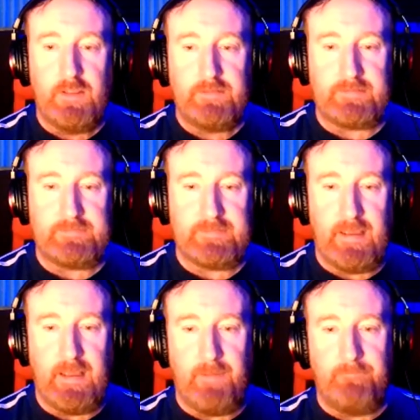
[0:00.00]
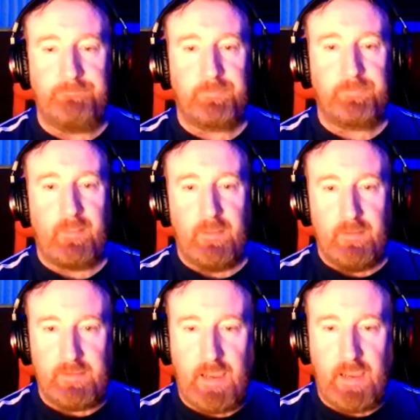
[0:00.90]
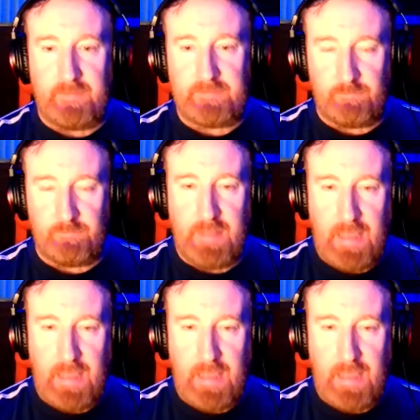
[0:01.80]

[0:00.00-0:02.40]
that will